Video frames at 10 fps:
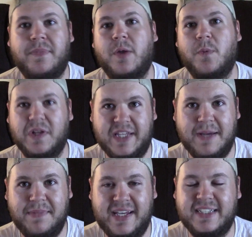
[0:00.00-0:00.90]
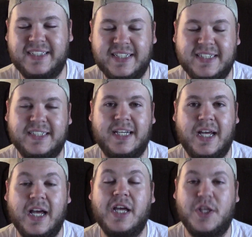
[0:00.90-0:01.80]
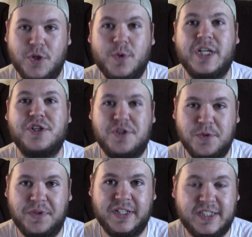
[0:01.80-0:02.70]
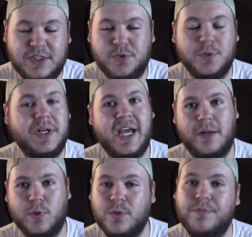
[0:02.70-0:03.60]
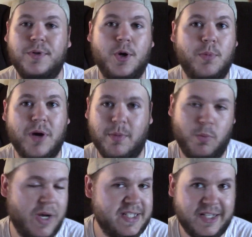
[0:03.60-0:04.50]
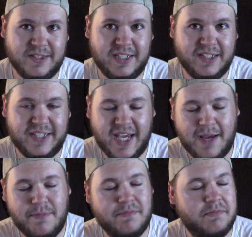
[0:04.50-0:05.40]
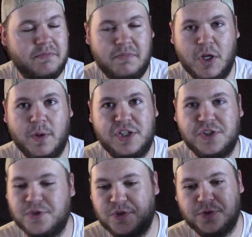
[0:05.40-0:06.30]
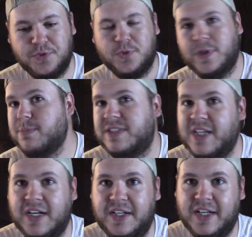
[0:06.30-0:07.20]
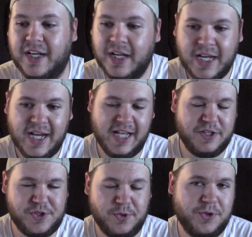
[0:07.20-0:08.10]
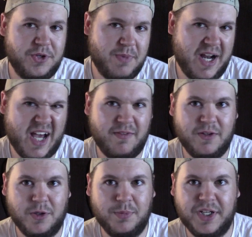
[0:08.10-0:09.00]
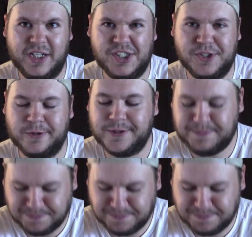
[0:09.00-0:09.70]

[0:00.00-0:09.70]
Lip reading: What that means is you can shoot this through an animal, no problem. Whitetail size game, no issue. Shoot it through the ribs, done and done. In the shoulder, you might have a little bit of issues.